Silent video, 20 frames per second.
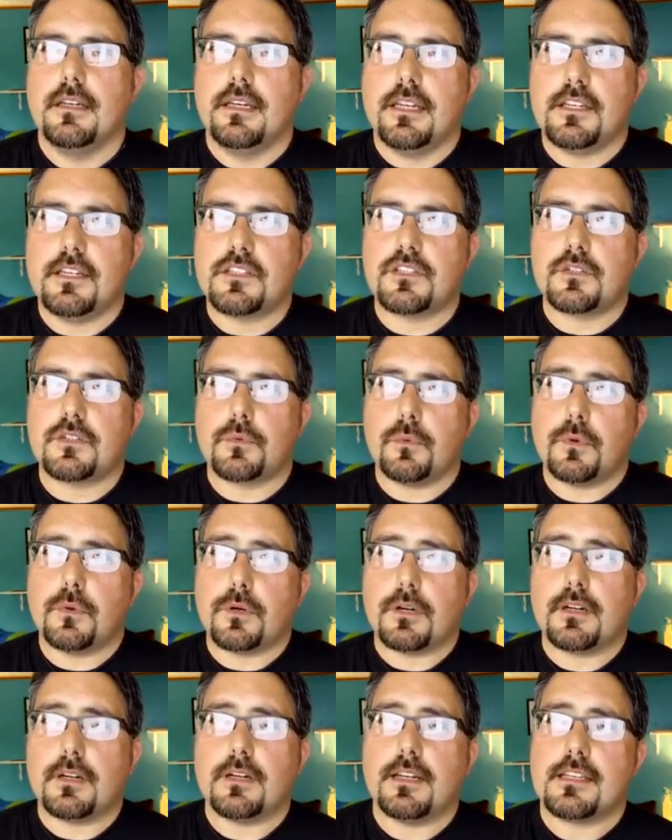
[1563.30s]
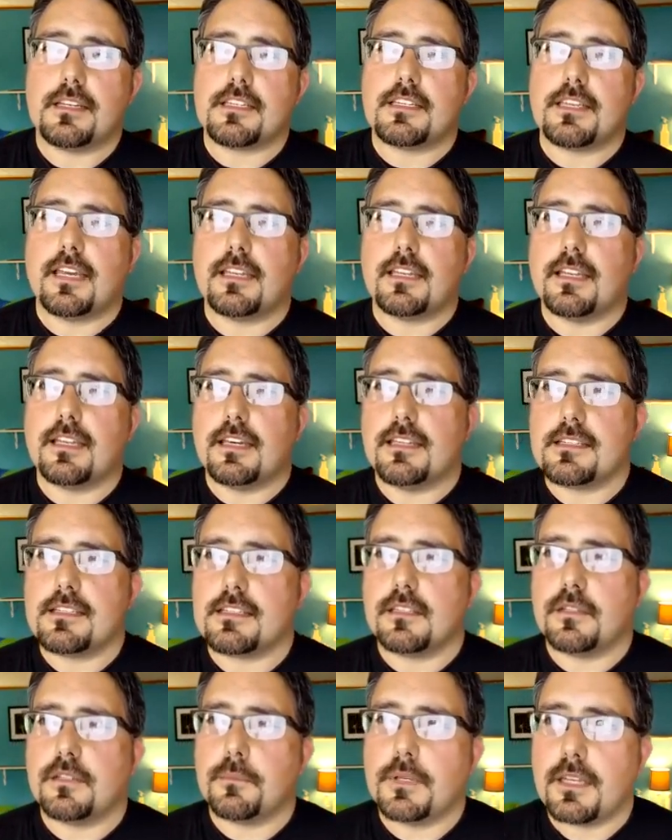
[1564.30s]
He swore as his
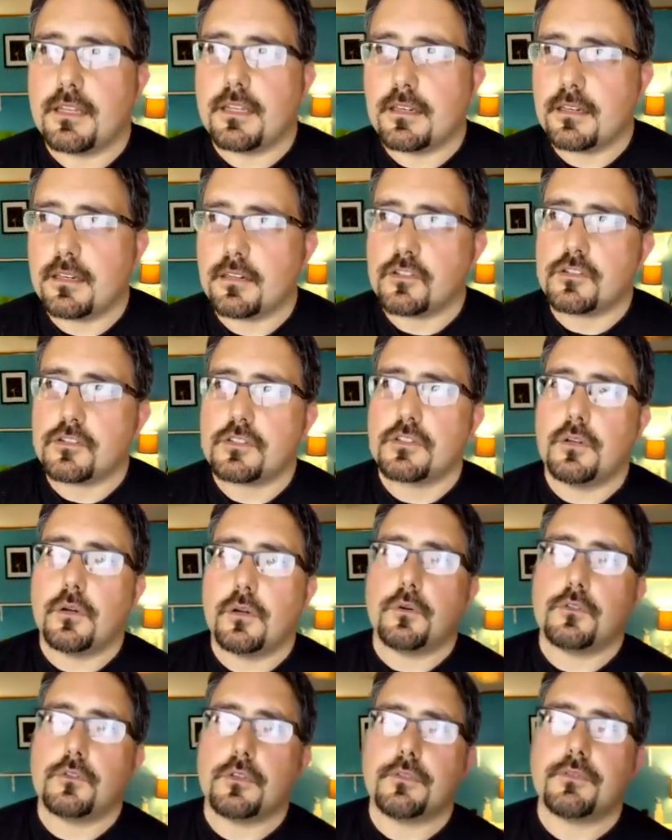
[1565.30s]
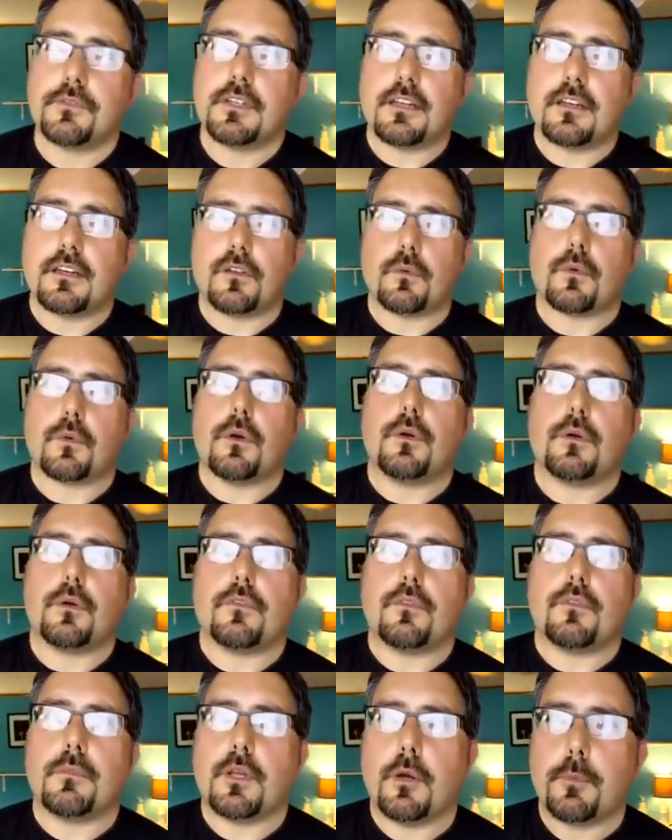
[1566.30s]
headlights illuminated snow drifting into the road
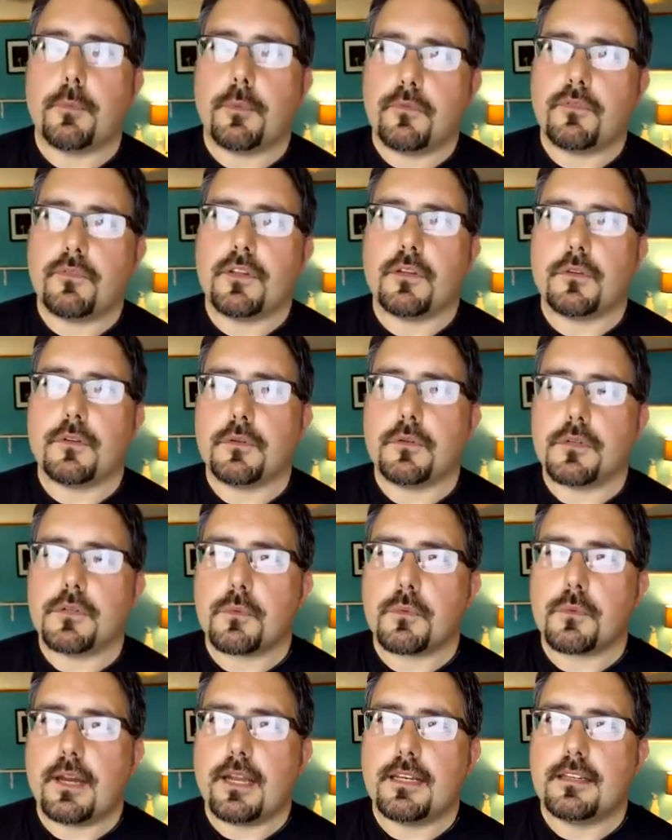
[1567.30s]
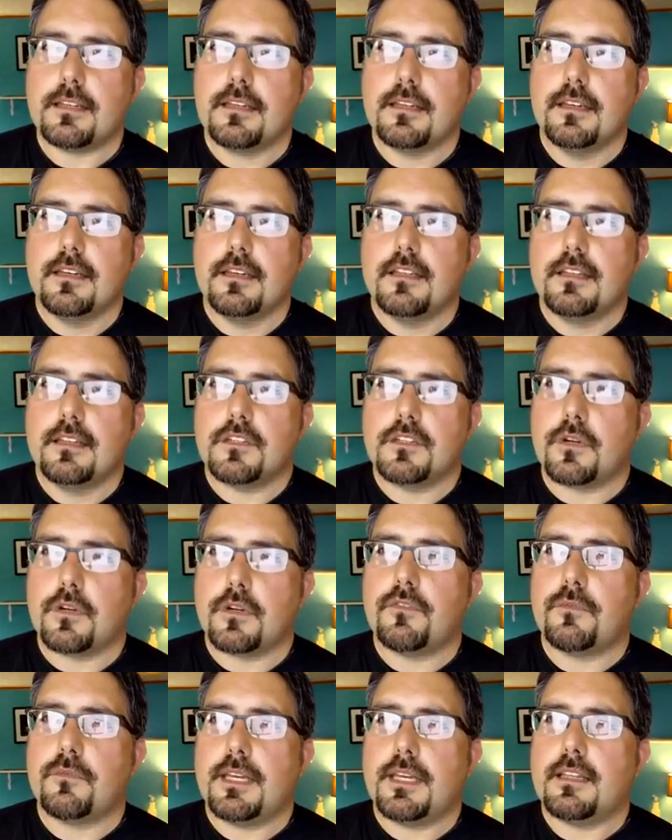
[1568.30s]
from the open field to his right. The
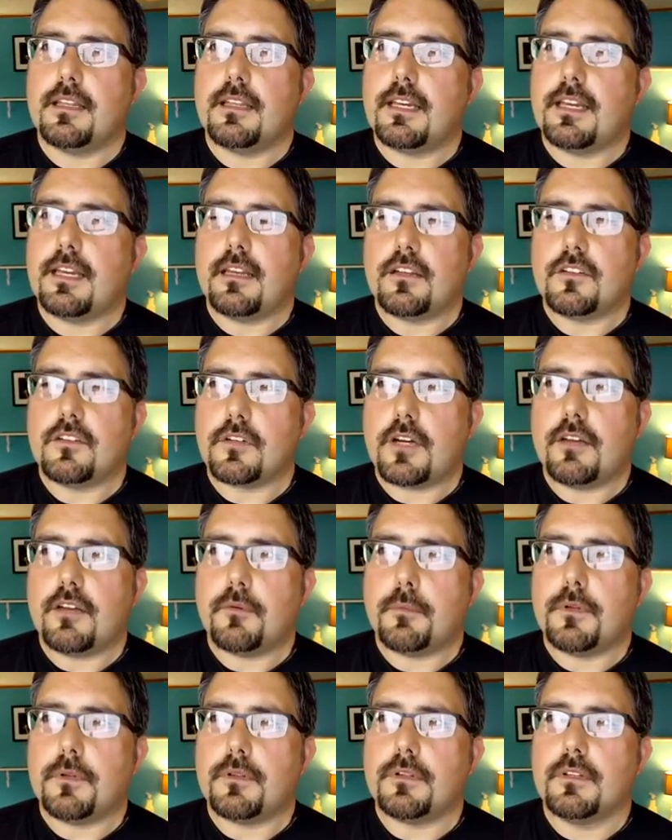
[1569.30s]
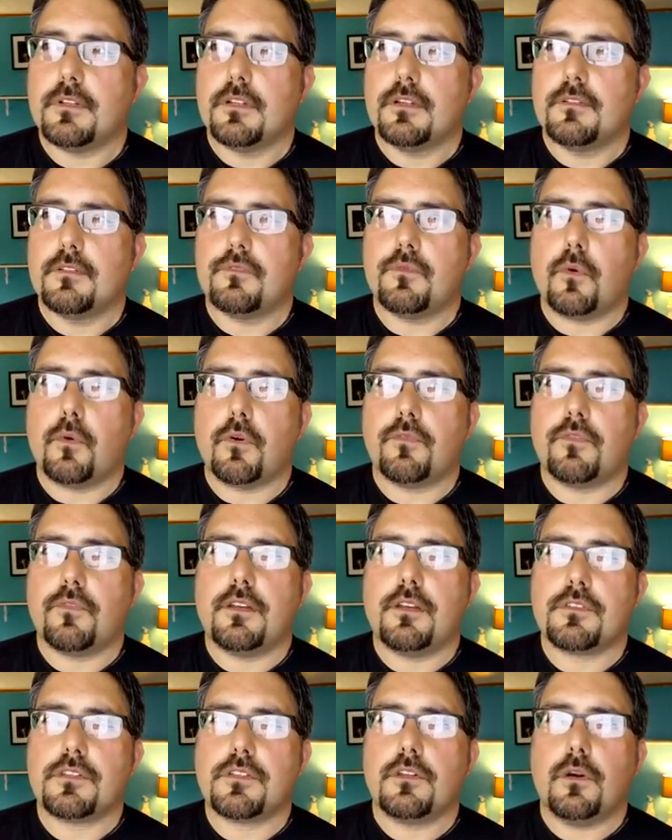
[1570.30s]
drift made the lane undrivable. 4
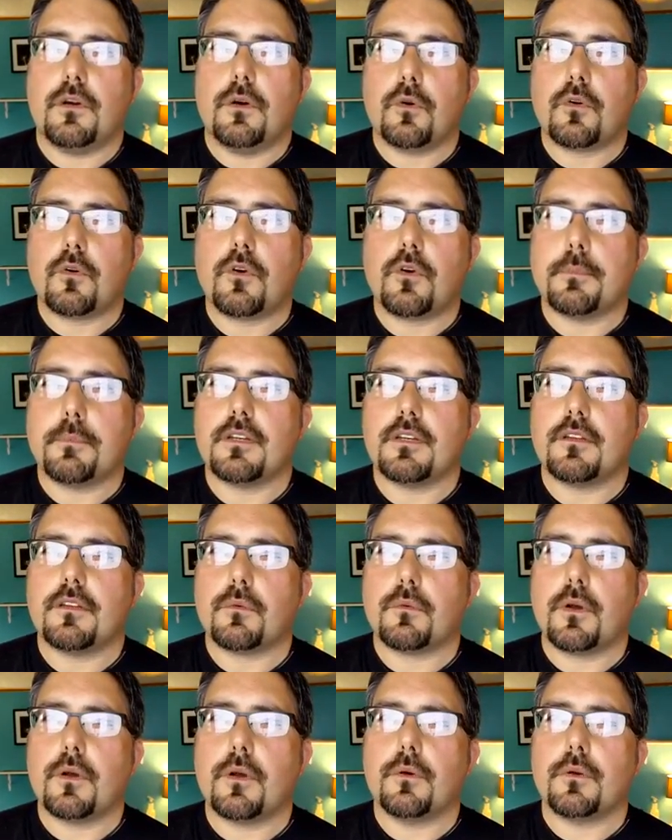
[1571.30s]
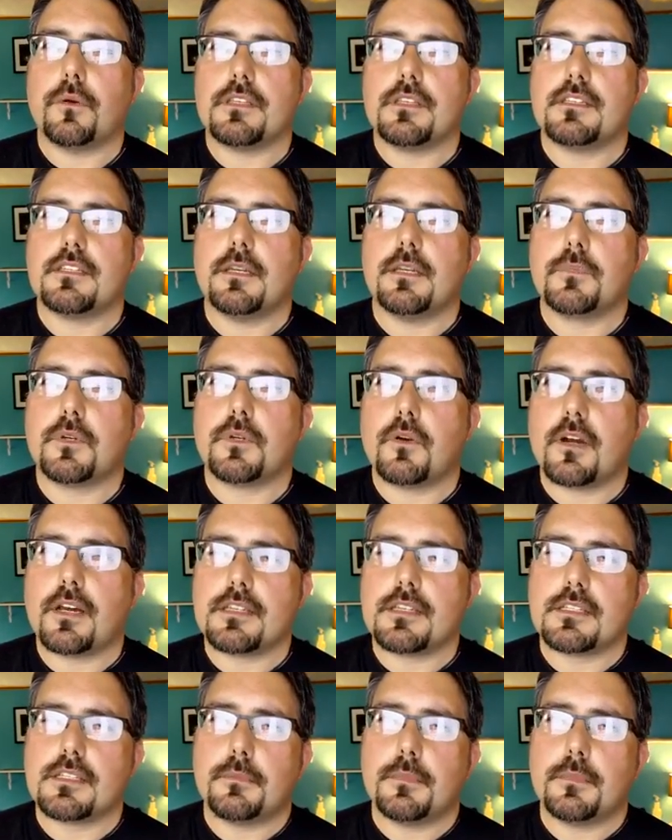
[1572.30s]
feet of snow crept into the road and seeped
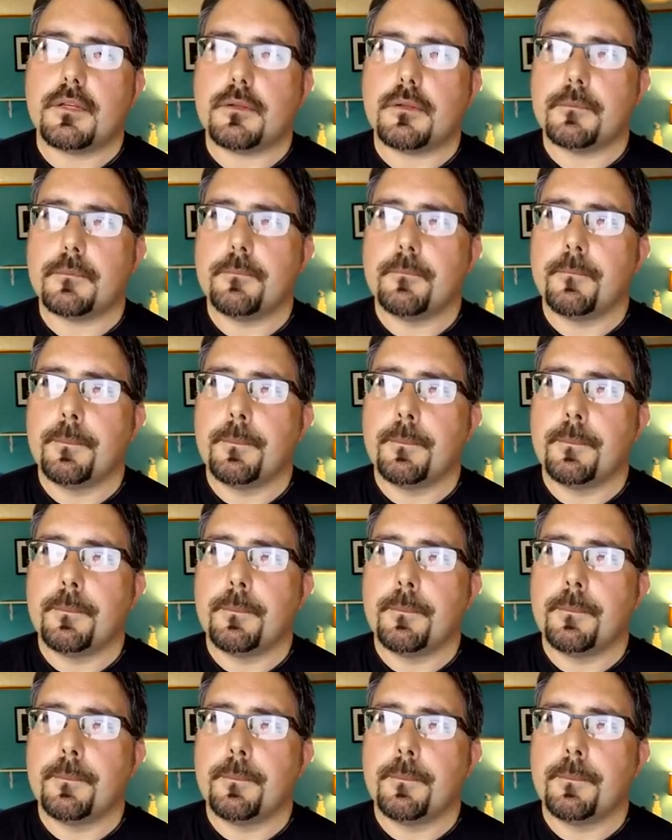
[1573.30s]
across the middle.